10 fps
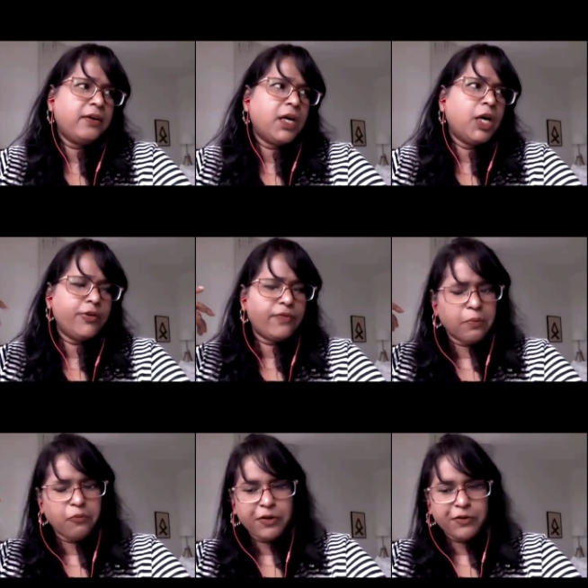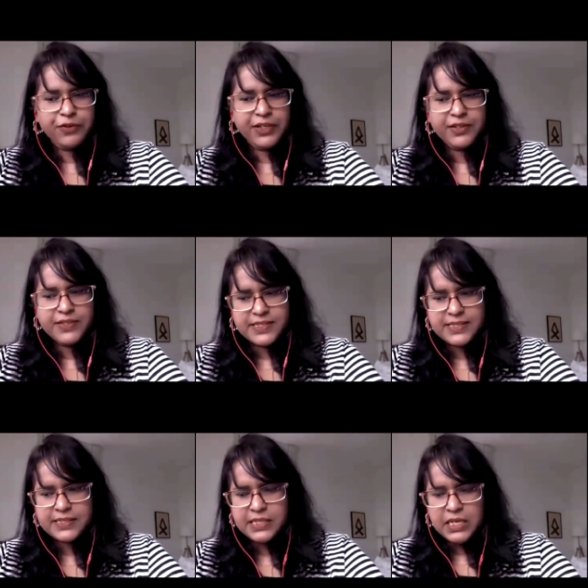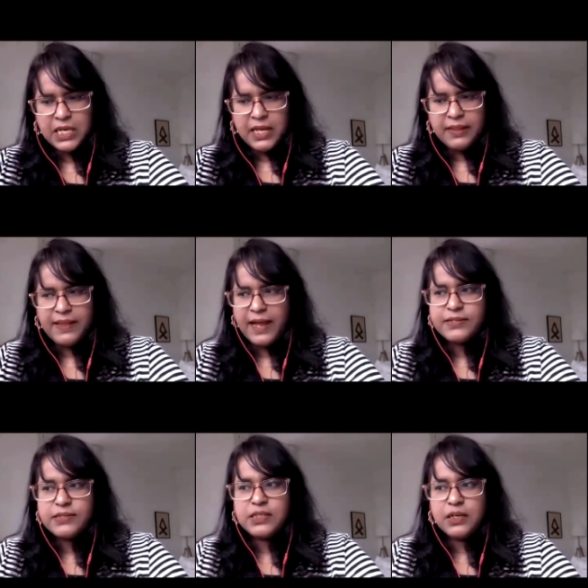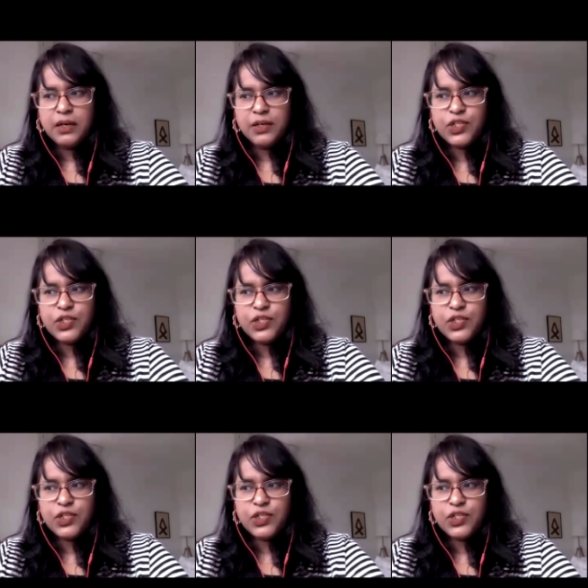heard from one of the readers is that uh,